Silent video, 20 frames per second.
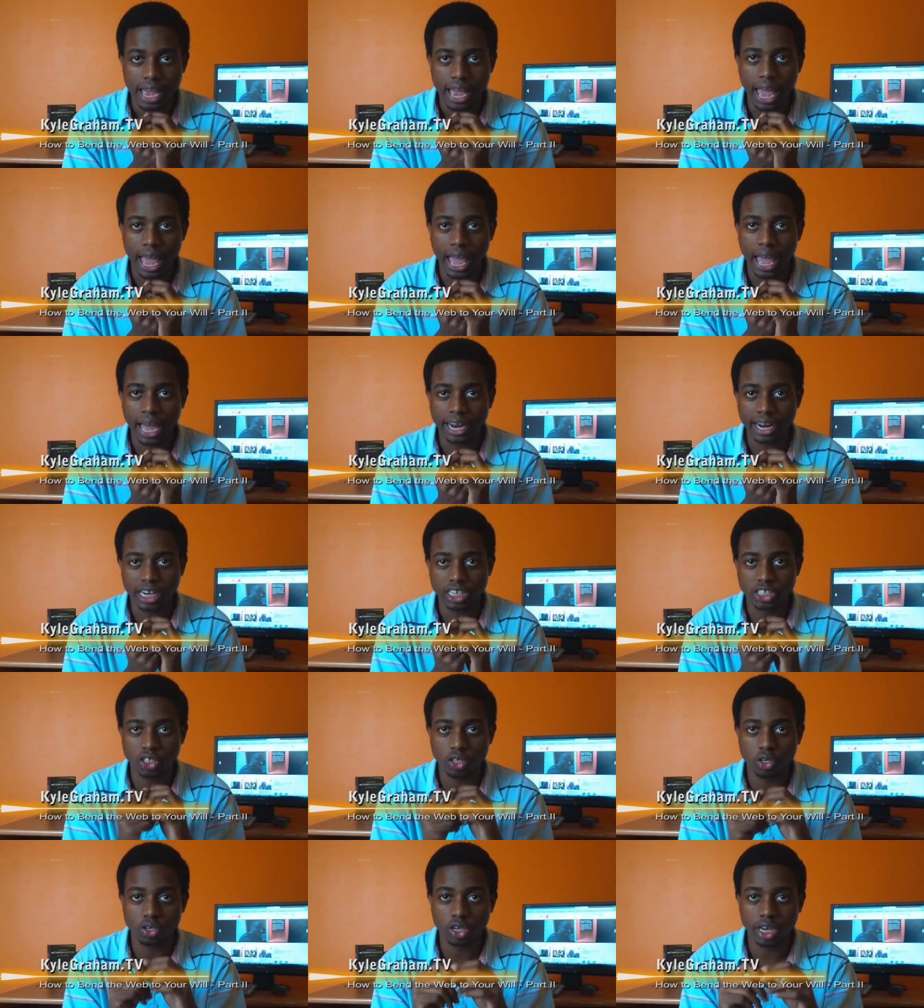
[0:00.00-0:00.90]
And I,
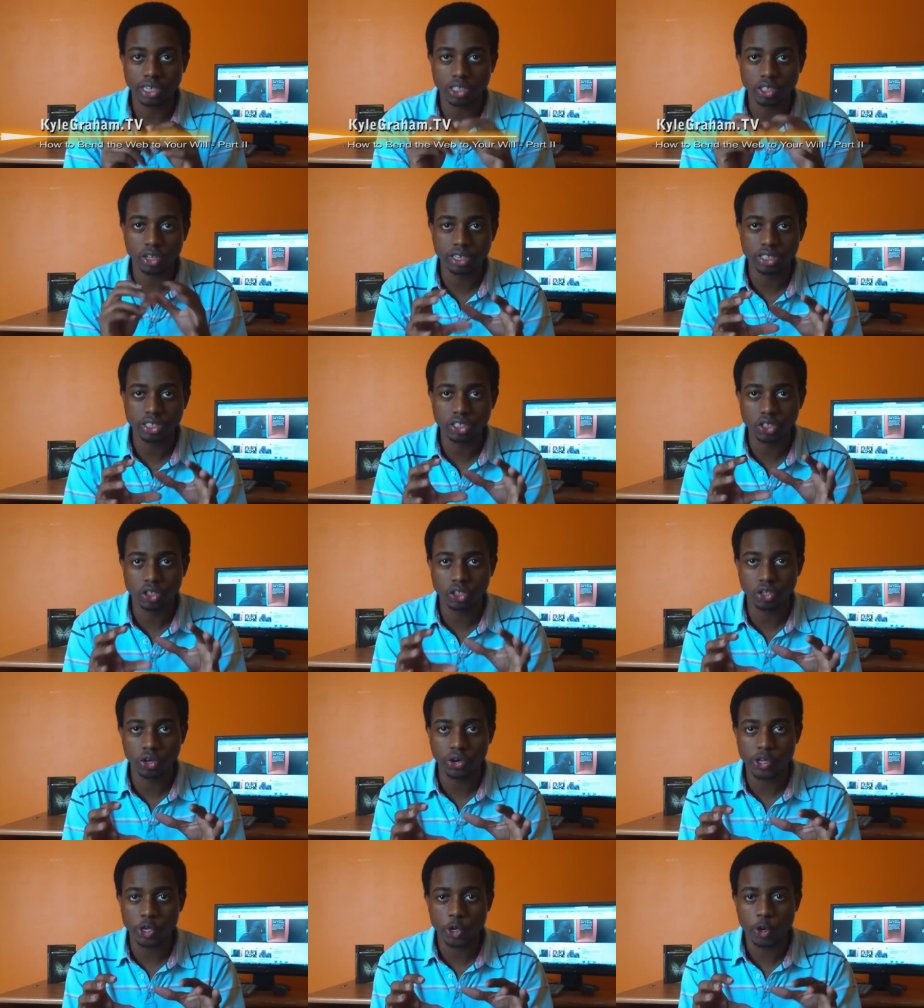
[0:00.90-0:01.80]
show, I started to
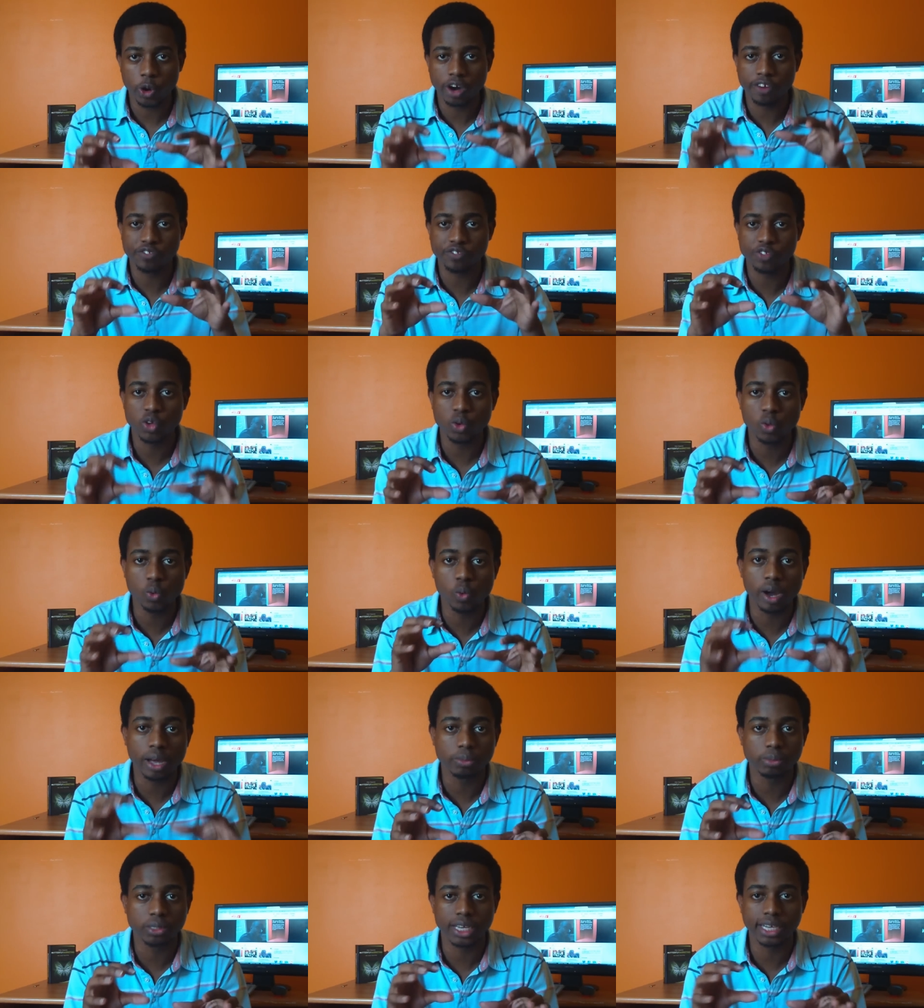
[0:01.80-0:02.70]
show you a few
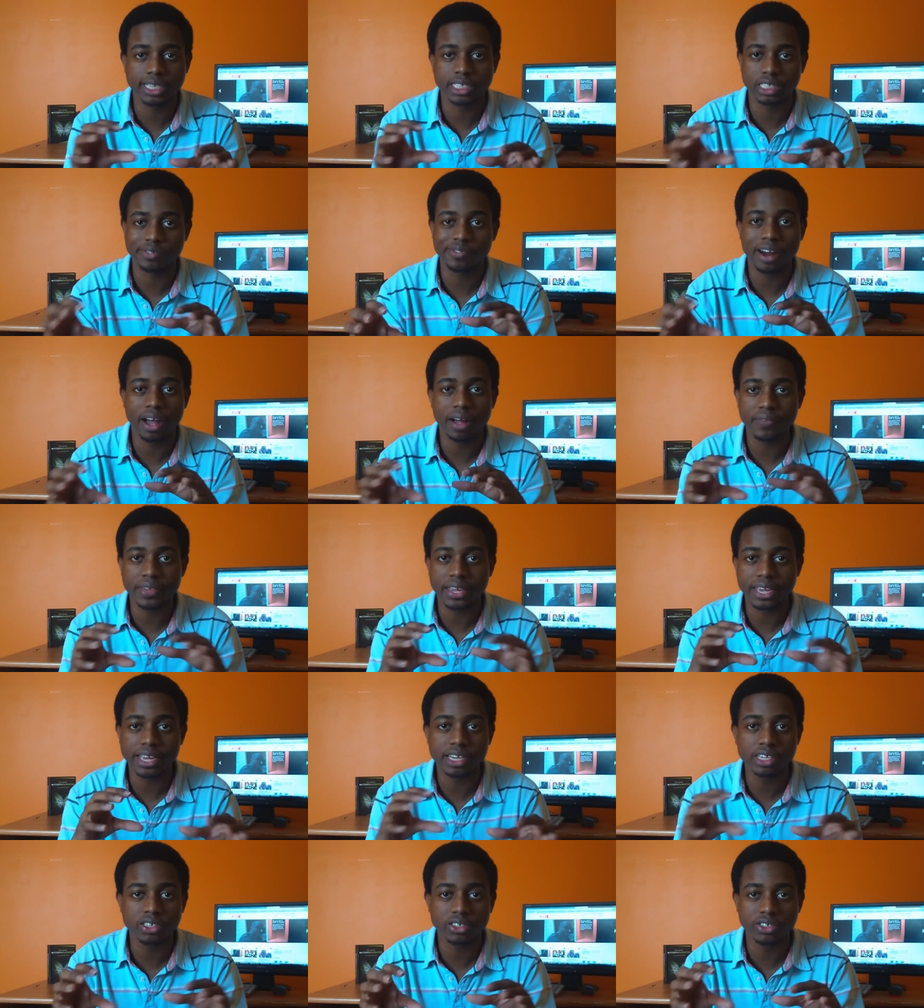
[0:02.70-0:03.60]
websites around
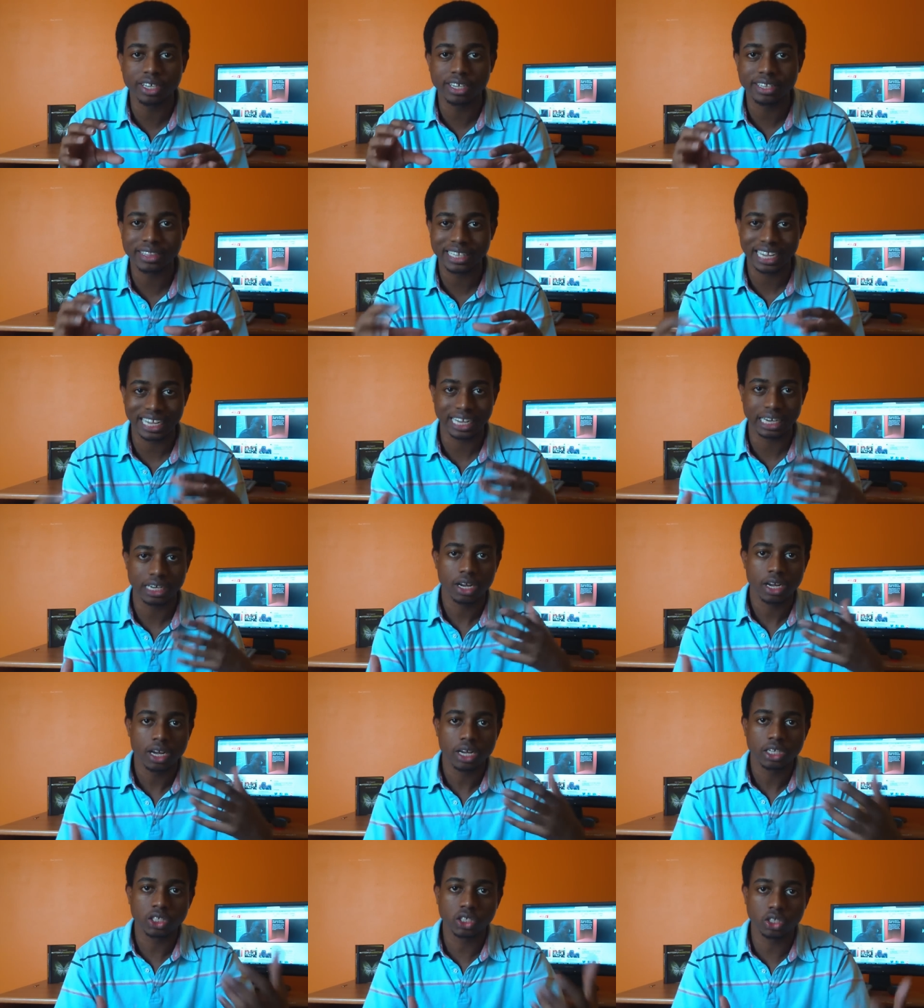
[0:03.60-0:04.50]
the internet that
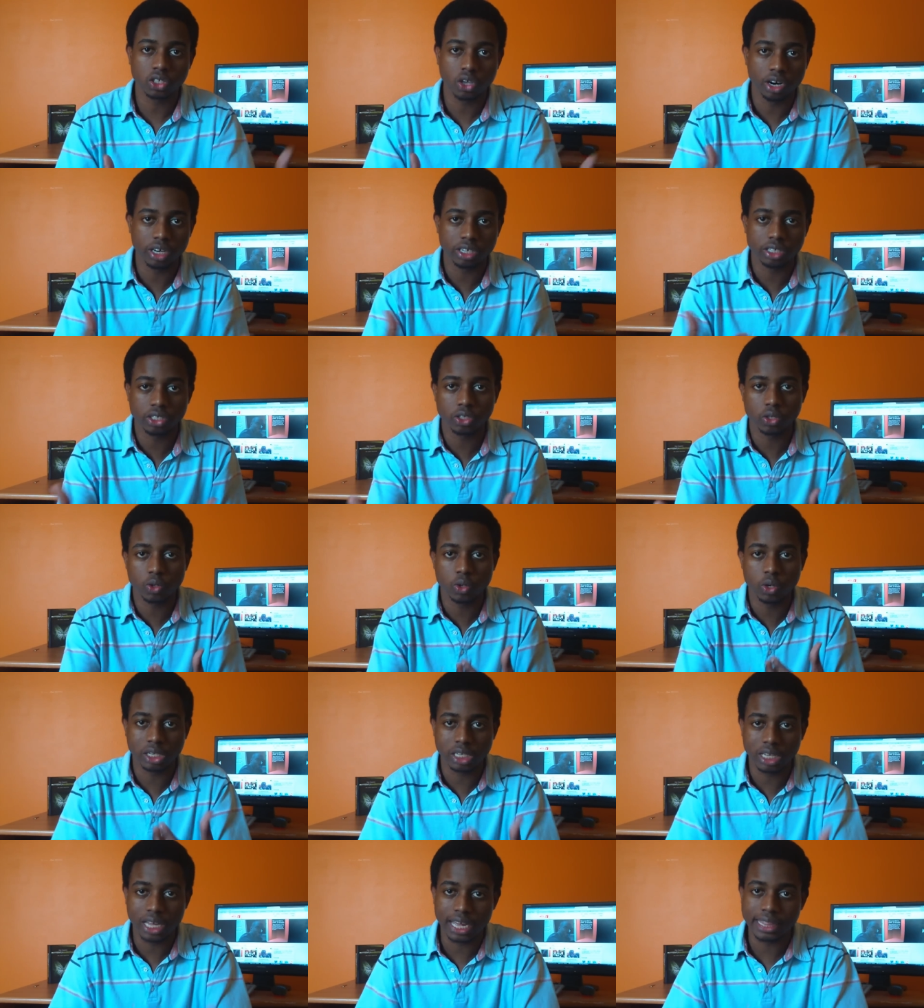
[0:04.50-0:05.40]
start to
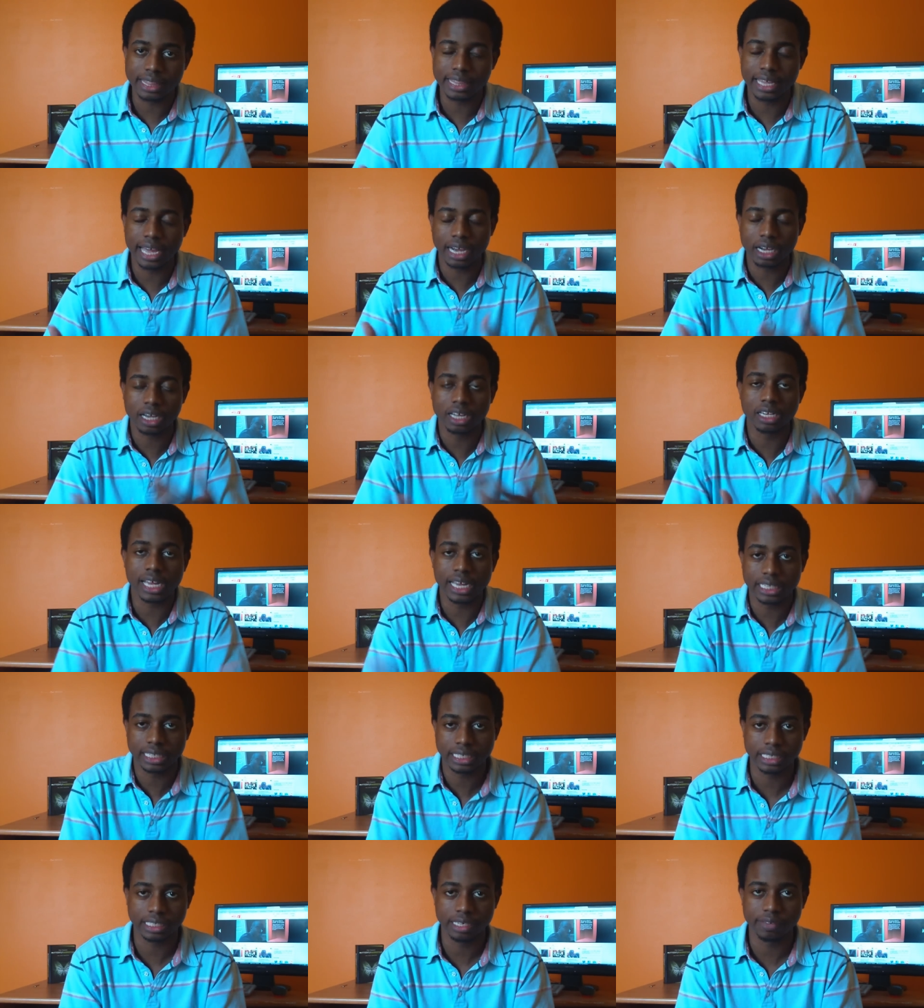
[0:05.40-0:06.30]
collect that
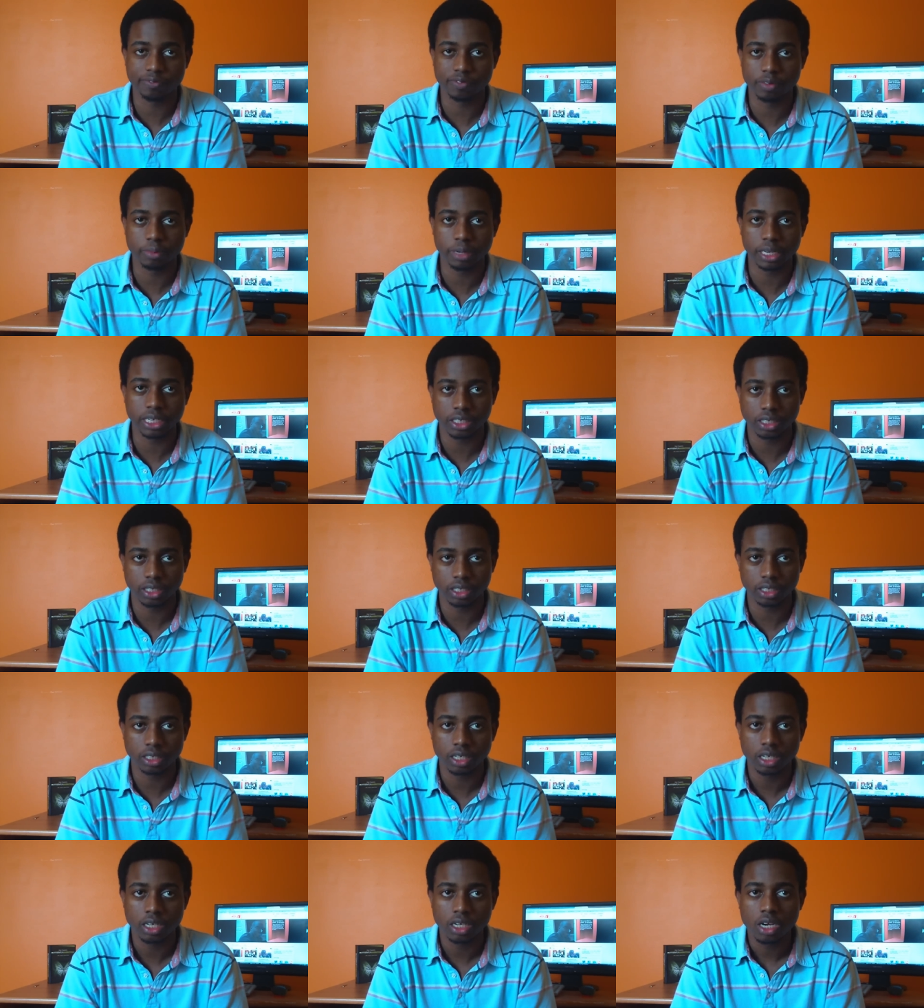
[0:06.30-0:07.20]
collect this information.
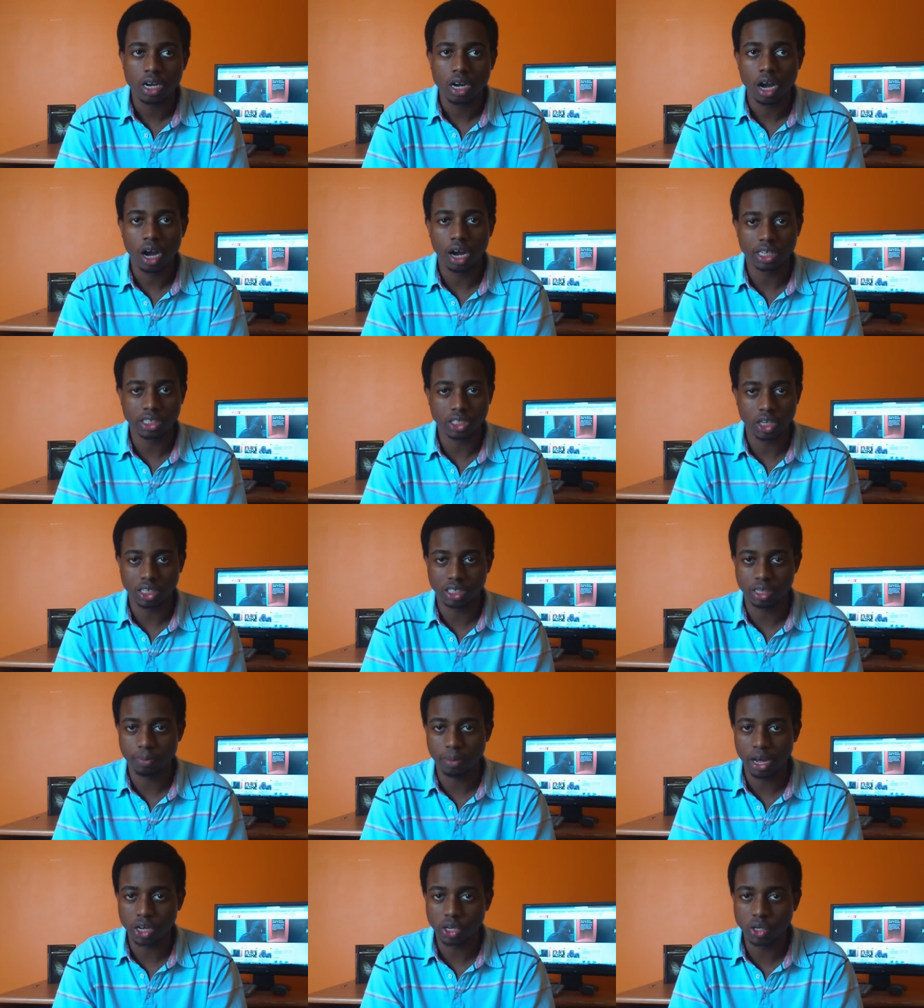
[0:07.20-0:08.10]
Uh, I
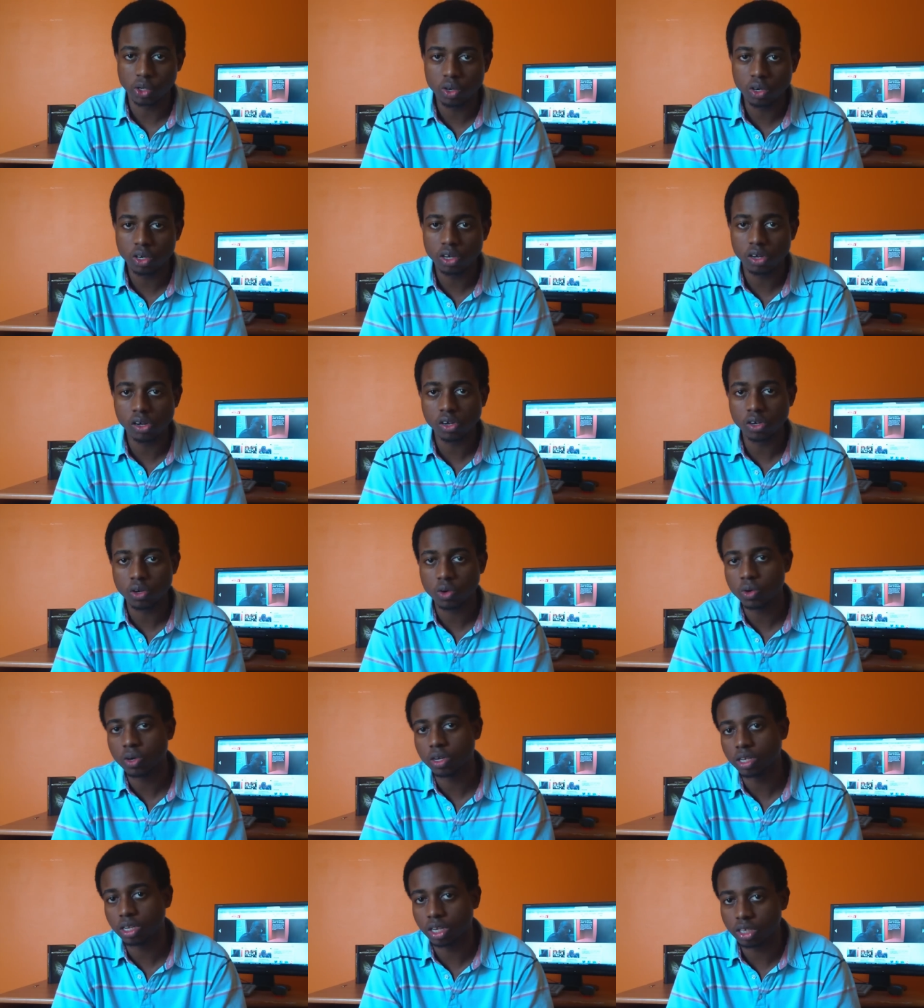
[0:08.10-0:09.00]
talked about Google,
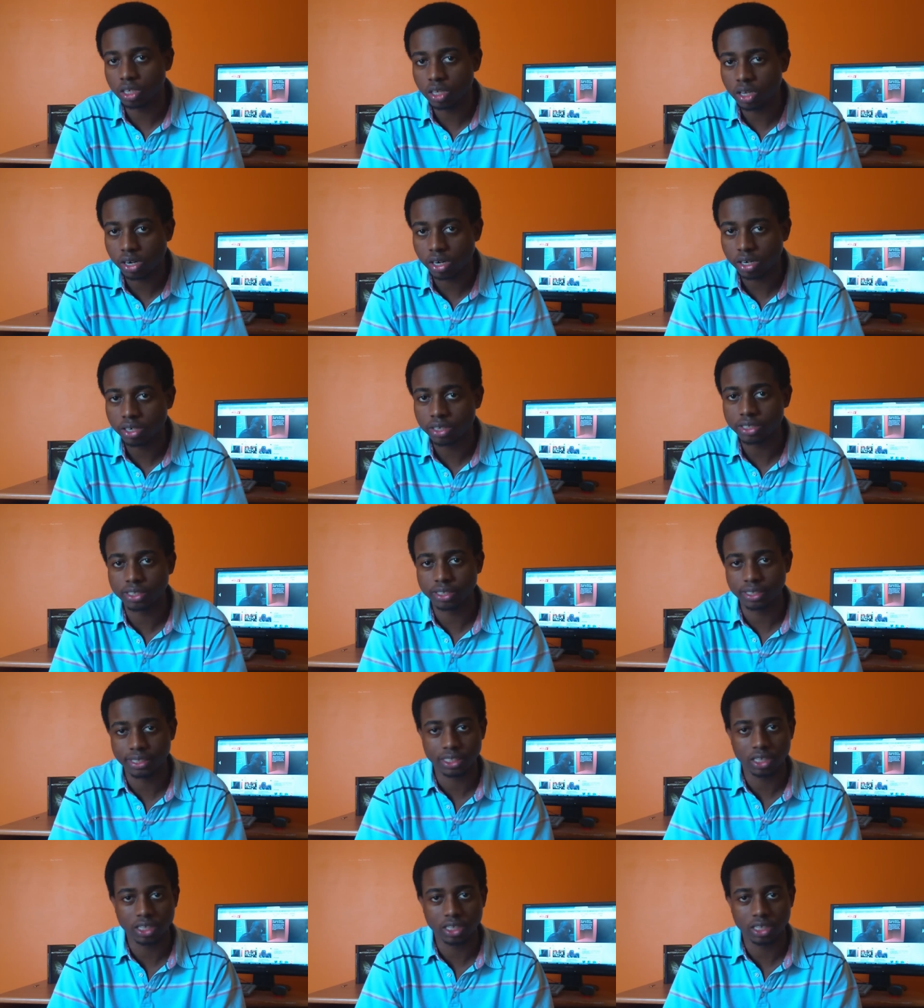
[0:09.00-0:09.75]
Google Alerts.